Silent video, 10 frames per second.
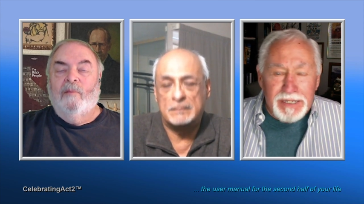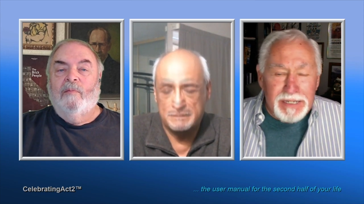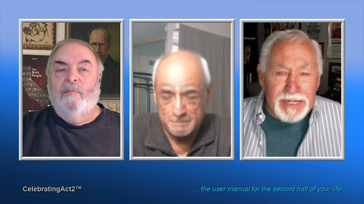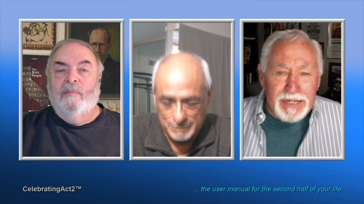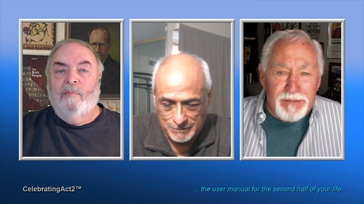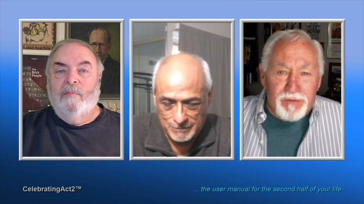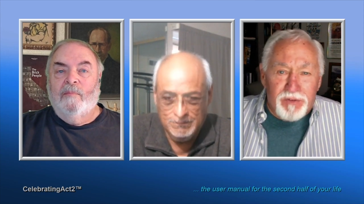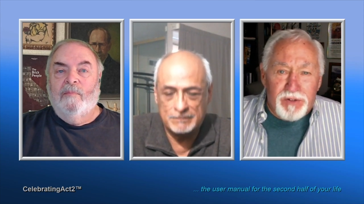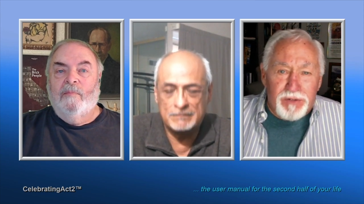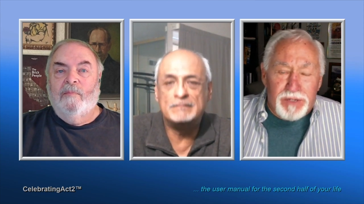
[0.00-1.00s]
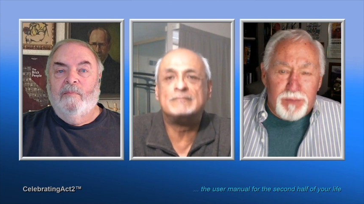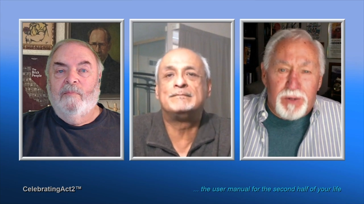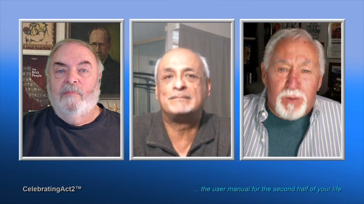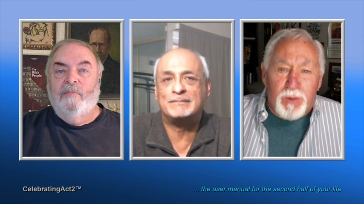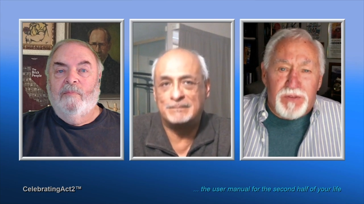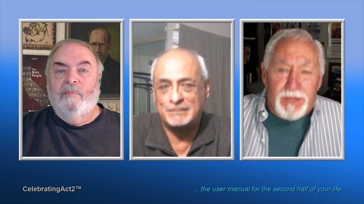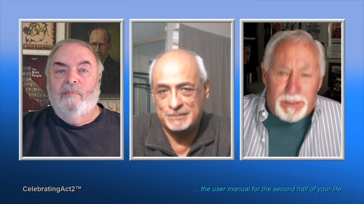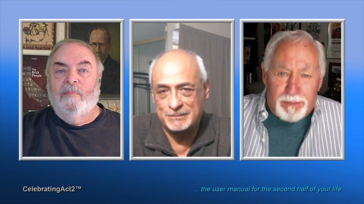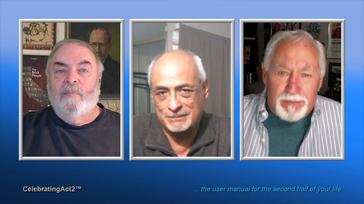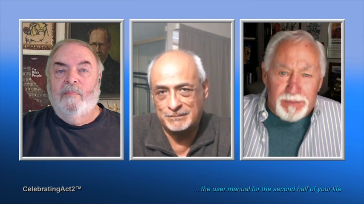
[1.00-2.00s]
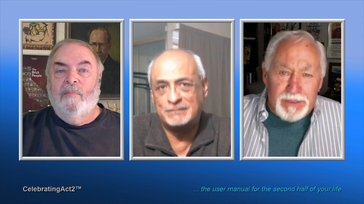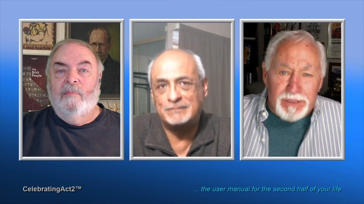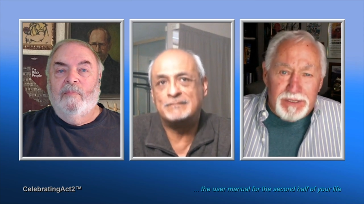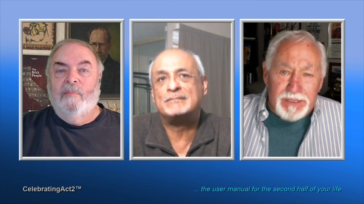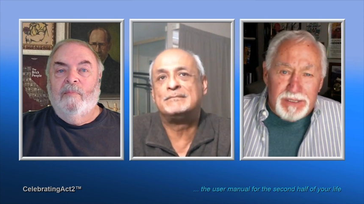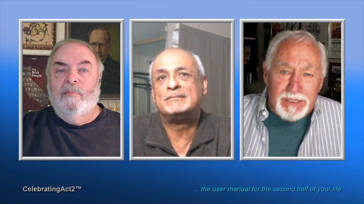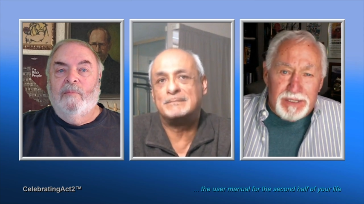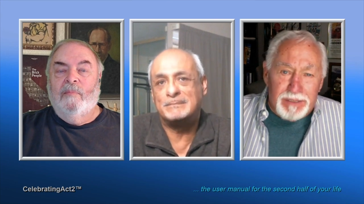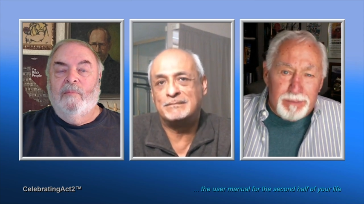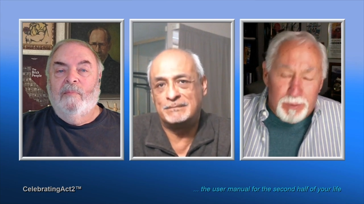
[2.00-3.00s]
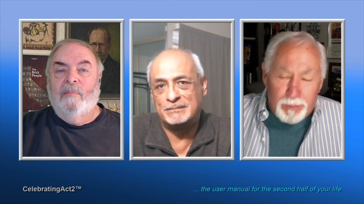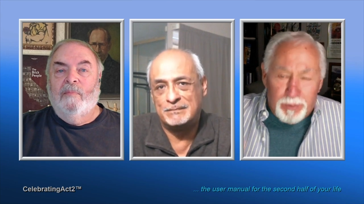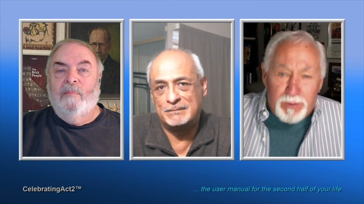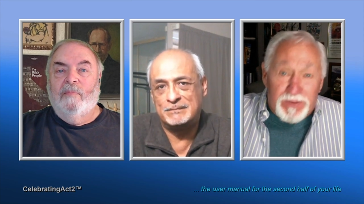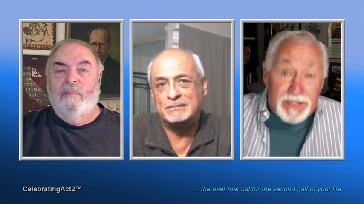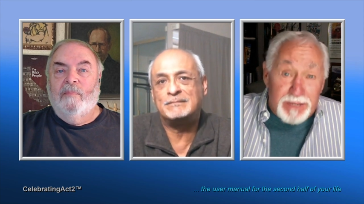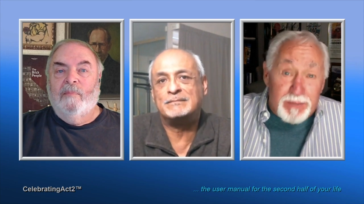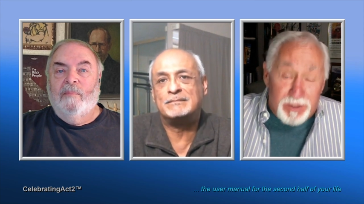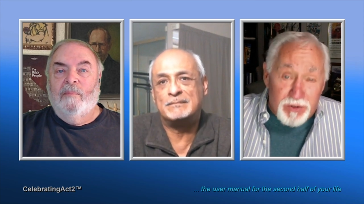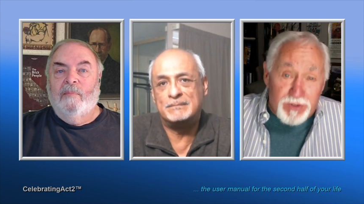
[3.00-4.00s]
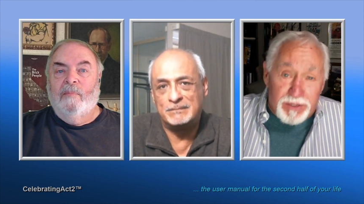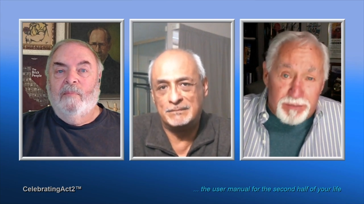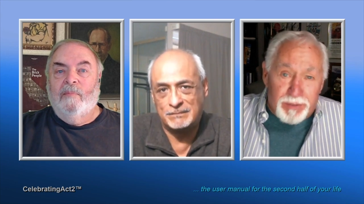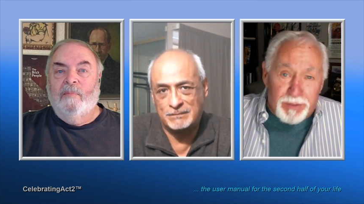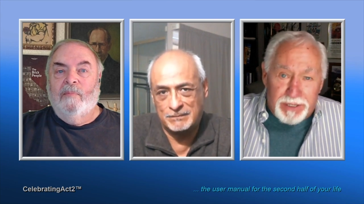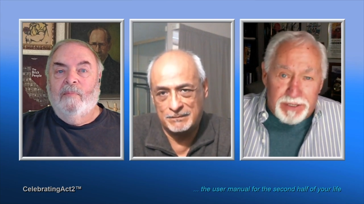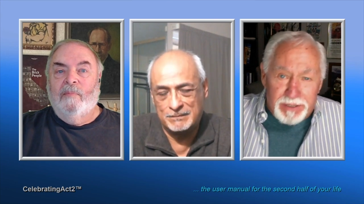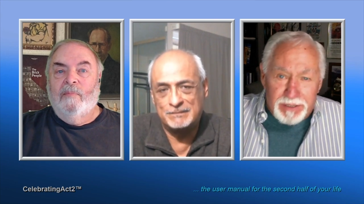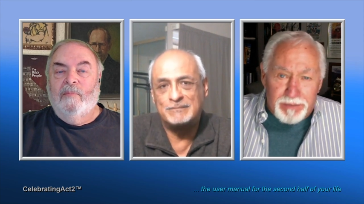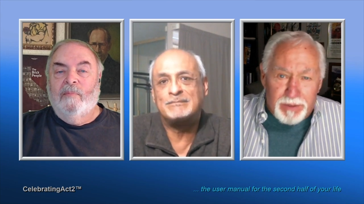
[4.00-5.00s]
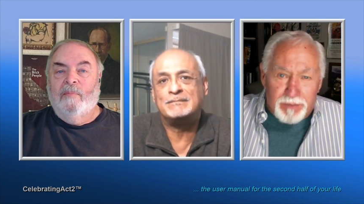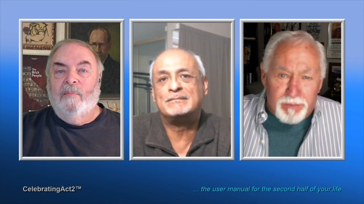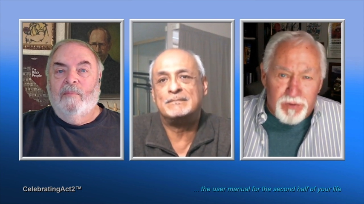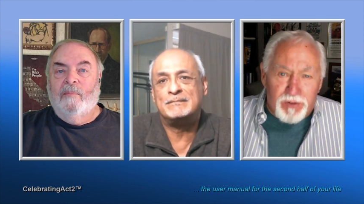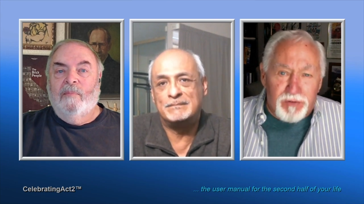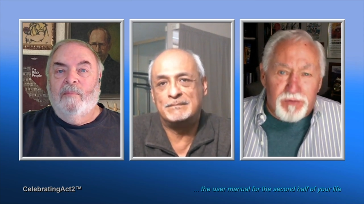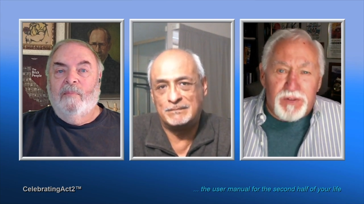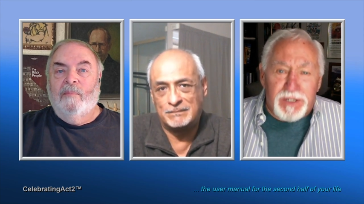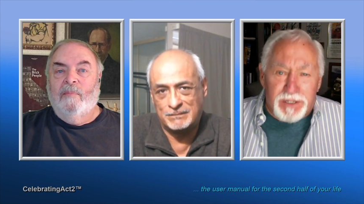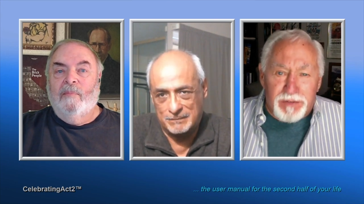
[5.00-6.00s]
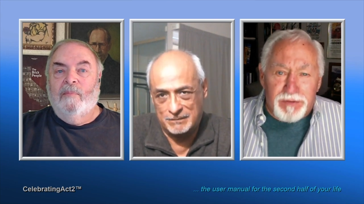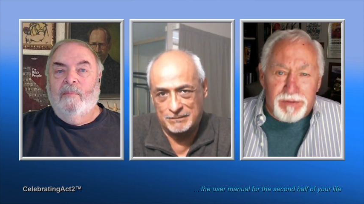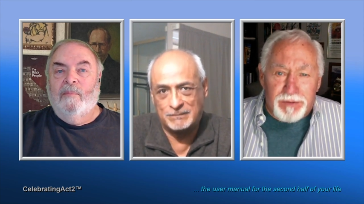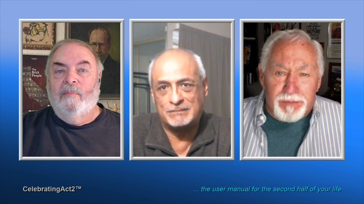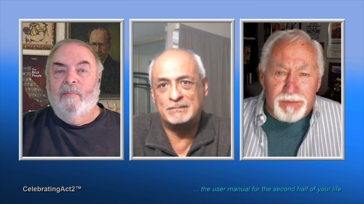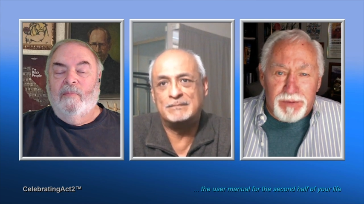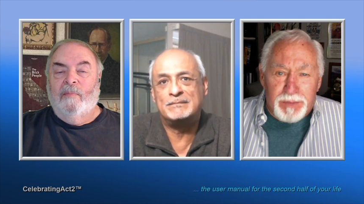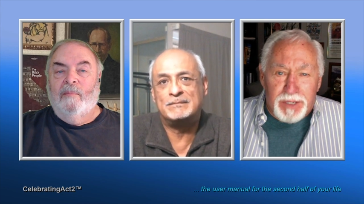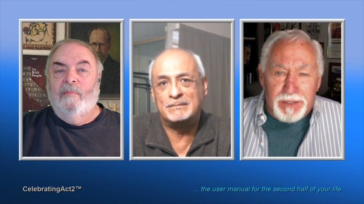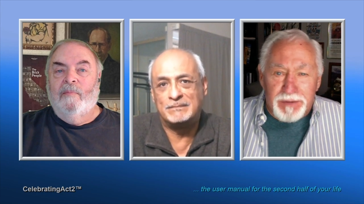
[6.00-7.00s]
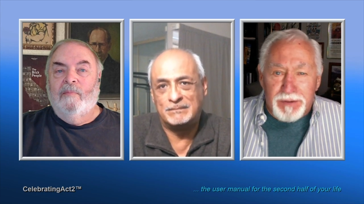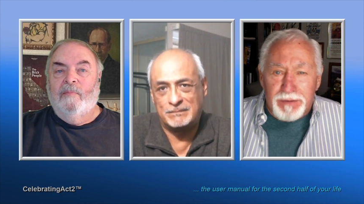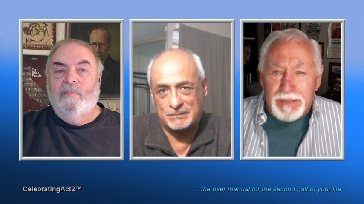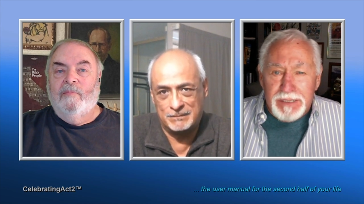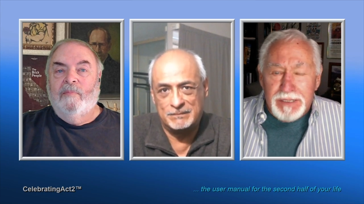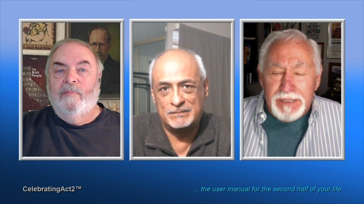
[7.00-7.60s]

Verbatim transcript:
Speaker 1: and they have such they bring with them uh, bring with the image they bring a, a certain feelings to to mind so